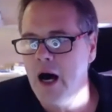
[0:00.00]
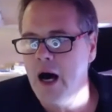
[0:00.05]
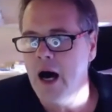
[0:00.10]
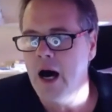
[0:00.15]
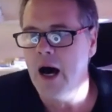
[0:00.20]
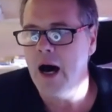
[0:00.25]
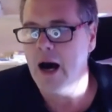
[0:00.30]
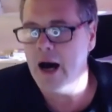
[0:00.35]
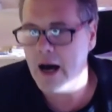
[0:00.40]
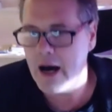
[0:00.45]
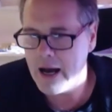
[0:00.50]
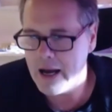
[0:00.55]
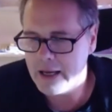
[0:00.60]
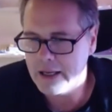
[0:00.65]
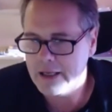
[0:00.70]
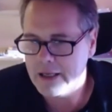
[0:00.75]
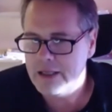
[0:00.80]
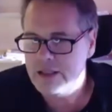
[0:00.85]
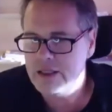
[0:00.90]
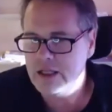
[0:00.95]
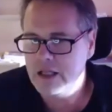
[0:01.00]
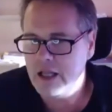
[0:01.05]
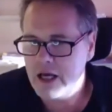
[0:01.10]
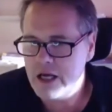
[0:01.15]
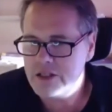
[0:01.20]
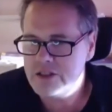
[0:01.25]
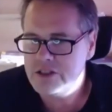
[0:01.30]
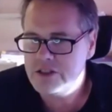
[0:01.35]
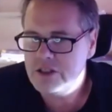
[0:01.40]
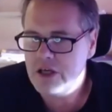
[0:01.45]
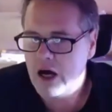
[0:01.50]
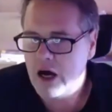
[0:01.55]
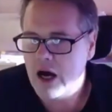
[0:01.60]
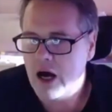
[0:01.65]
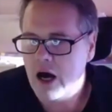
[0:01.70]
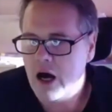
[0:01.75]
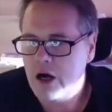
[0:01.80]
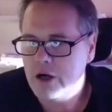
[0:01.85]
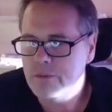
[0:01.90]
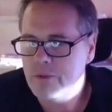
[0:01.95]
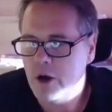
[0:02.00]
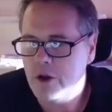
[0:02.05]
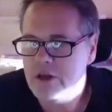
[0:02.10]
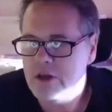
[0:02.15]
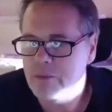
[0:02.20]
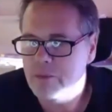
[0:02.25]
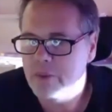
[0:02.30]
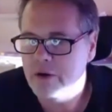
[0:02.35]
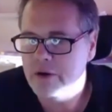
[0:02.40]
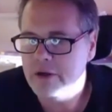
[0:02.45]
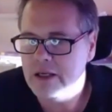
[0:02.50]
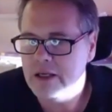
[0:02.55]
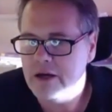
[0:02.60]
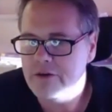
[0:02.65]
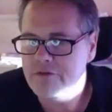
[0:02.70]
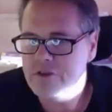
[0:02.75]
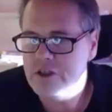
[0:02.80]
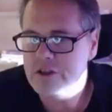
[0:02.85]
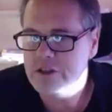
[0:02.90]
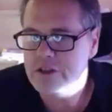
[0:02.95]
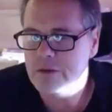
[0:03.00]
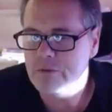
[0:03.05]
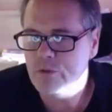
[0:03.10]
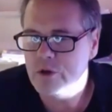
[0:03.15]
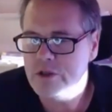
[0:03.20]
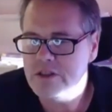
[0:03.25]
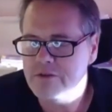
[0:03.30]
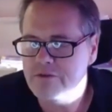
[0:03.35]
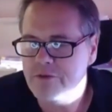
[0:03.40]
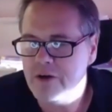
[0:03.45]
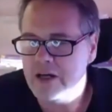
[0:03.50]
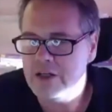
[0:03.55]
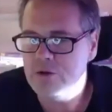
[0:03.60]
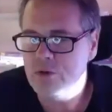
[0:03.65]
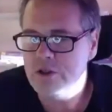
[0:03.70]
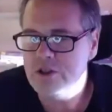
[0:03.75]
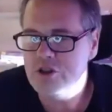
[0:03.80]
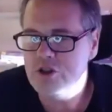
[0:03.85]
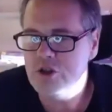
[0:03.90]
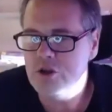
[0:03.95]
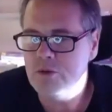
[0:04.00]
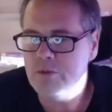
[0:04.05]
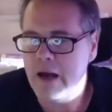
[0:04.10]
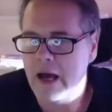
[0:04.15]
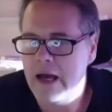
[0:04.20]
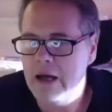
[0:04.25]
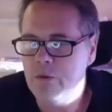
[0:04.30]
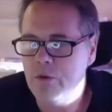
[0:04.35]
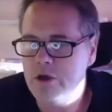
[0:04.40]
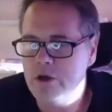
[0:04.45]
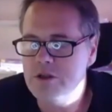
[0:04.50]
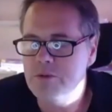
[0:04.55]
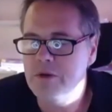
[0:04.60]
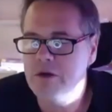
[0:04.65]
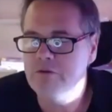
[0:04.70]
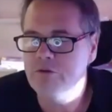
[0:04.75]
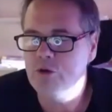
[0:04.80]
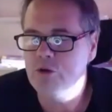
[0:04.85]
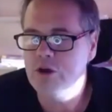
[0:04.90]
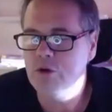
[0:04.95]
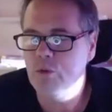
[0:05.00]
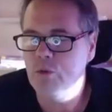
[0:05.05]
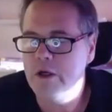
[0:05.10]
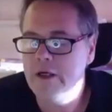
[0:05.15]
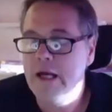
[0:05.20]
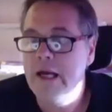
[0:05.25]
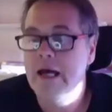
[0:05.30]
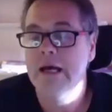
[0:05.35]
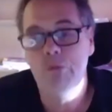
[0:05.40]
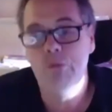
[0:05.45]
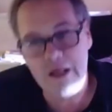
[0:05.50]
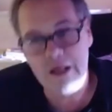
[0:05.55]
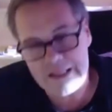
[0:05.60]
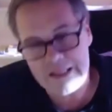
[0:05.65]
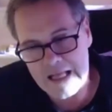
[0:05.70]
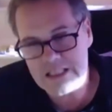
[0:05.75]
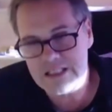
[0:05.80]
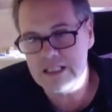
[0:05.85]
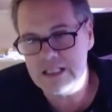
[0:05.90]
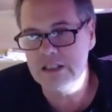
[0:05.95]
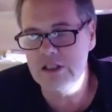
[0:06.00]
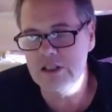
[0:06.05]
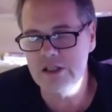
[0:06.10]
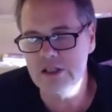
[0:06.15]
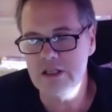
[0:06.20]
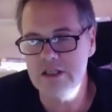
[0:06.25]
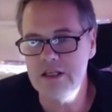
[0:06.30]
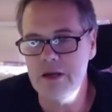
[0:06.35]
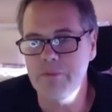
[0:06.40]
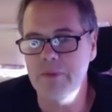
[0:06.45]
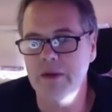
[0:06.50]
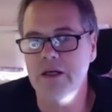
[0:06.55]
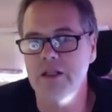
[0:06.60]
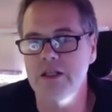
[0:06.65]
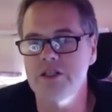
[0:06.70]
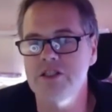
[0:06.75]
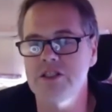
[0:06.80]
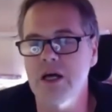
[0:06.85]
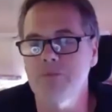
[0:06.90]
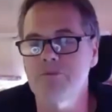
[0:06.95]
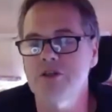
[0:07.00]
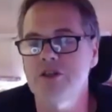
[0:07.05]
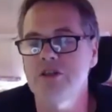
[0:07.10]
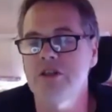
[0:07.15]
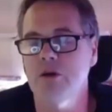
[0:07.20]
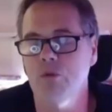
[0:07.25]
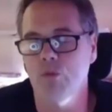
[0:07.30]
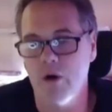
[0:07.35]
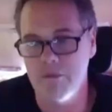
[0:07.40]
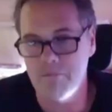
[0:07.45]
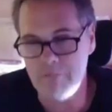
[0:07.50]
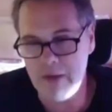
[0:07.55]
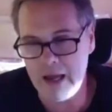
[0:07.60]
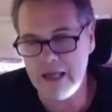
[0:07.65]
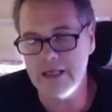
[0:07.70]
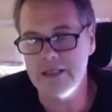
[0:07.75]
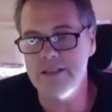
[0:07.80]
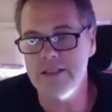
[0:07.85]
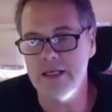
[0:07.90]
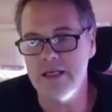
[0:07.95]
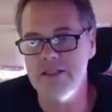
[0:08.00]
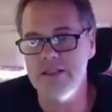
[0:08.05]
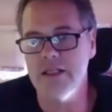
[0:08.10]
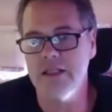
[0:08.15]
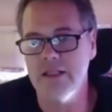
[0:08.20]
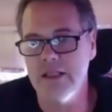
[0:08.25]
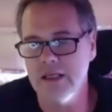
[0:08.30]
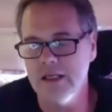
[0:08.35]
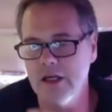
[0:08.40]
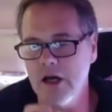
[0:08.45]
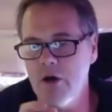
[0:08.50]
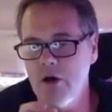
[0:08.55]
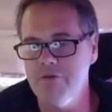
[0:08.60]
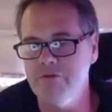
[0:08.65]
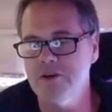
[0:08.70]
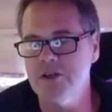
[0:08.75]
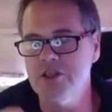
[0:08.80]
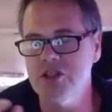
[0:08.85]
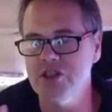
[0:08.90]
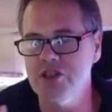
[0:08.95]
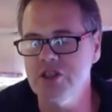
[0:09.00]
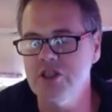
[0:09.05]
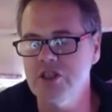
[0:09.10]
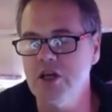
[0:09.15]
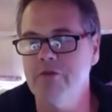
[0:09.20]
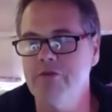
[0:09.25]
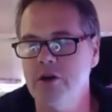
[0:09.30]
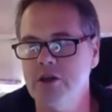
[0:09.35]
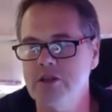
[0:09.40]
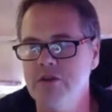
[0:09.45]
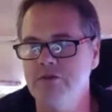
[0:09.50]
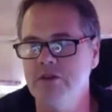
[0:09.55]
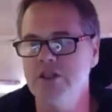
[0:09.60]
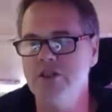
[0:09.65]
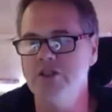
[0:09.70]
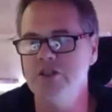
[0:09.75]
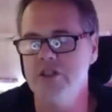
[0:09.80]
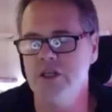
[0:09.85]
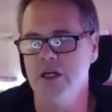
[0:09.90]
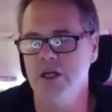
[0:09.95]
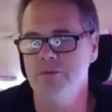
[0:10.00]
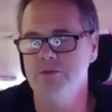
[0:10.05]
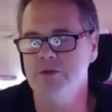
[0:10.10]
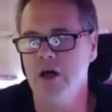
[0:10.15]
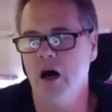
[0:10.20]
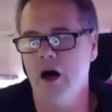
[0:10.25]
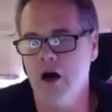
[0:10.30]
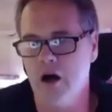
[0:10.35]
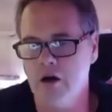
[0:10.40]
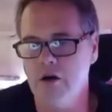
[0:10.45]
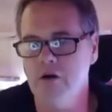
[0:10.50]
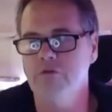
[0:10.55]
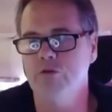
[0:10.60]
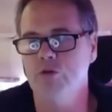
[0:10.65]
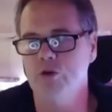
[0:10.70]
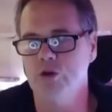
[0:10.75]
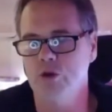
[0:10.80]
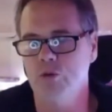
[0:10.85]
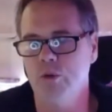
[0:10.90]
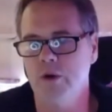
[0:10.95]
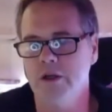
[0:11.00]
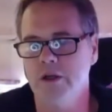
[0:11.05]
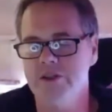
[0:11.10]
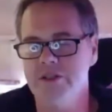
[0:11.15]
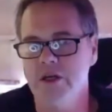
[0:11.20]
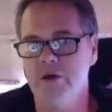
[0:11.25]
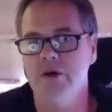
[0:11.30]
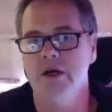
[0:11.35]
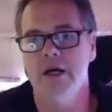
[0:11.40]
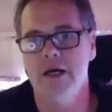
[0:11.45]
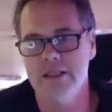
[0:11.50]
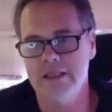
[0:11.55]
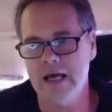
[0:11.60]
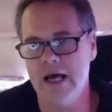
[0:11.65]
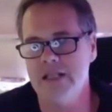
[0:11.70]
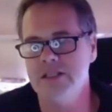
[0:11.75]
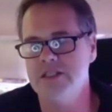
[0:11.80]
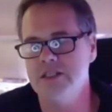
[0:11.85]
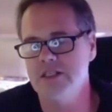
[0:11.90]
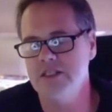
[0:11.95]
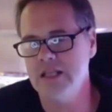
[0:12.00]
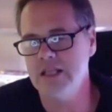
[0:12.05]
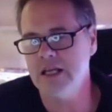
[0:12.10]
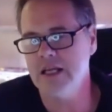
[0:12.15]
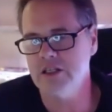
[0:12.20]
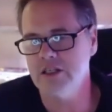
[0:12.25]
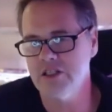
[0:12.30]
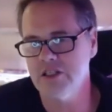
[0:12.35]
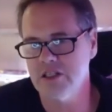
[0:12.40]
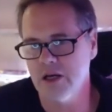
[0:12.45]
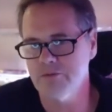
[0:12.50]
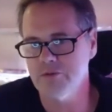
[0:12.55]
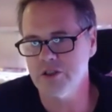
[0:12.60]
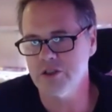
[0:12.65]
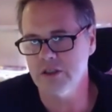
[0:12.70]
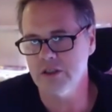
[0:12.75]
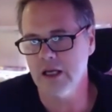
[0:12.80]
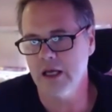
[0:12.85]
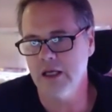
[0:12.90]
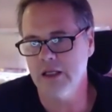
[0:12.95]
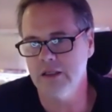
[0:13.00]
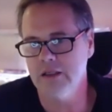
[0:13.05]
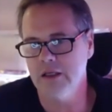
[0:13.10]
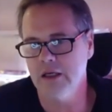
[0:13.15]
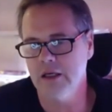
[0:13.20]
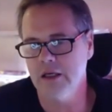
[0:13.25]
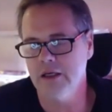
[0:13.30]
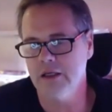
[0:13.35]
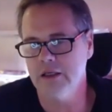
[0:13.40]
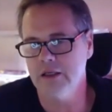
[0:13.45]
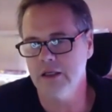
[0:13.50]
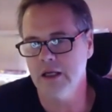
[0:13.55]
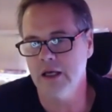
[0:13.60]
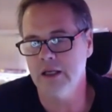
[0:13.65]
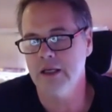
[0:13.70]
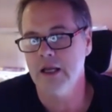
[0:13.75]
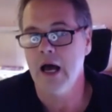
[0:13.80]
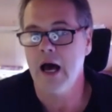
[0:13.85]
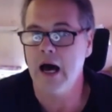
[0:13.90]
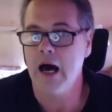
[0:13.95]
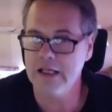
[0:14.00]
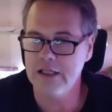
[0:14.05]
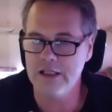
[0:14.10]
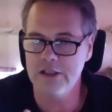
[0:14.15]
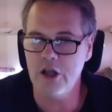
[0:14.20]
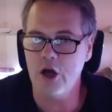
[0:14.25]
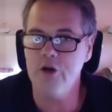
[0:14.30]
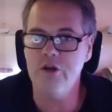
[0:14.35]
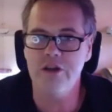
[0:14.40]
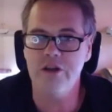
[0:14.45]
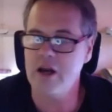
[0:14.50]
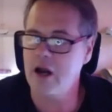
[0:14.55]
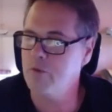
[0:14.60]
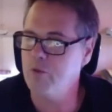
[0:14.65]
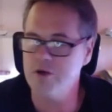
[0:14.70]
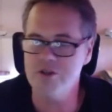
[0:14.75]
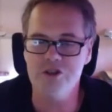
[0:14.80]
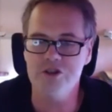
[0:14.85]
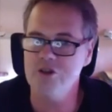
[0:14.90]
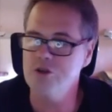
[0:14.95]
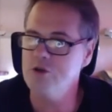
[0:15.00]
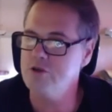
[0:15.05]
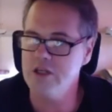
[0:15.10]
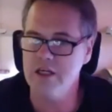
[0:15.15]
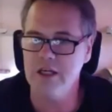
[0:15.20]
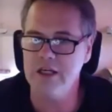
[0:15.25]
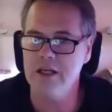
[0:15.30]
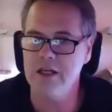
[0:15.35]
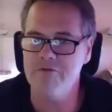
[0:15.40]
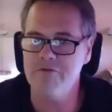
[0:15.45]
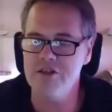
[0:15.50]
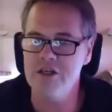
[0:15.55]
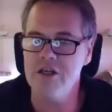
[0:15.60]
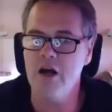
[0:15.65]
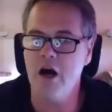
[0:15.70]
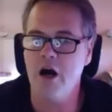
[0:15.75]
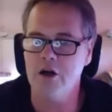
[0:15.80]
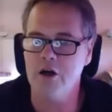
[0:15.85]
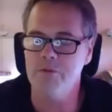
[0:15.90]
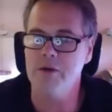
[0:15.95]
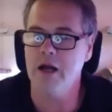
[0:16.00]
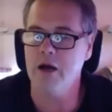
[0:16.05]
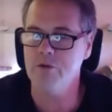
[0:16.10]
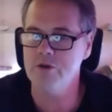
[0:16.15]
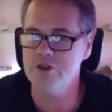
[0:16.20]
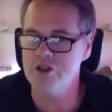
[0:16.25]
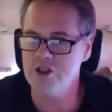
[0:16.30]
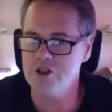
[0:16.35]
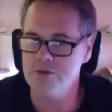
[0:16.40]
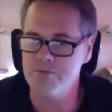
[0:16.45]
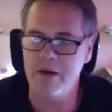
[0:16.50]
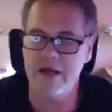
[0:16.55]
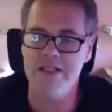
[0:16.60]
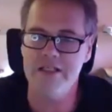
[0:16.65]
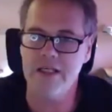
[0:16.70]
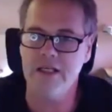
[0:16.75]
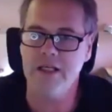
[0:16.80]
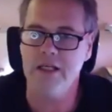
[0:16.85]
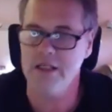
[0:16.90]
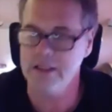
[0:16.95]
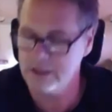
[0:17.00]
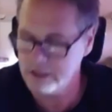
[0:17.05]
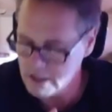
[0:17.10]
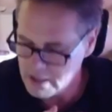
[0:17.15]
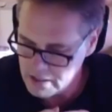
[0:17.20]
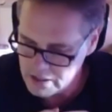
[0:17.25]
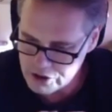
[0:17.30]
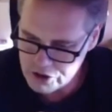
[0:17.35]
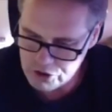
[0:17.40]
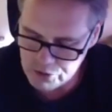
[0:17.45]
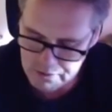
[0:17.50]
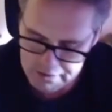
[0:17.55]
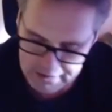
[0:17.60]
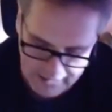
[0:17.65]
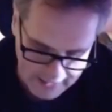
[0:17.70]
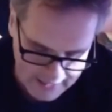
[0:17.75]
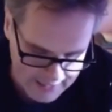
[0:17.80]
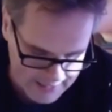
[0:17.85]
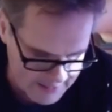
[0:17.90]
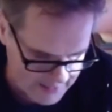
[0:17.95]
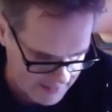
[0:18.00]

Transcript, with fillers: Hi, in the last argument on the appearing EFT term, was it fair to assume A1 to be of order one? Well, that's the, the typical assumption that one makes is that the coefficients in front of these terms are of order one. So that's the standard assumption in, in, in. I, note that I wasn't using an EFT argument. I was just basically doing a,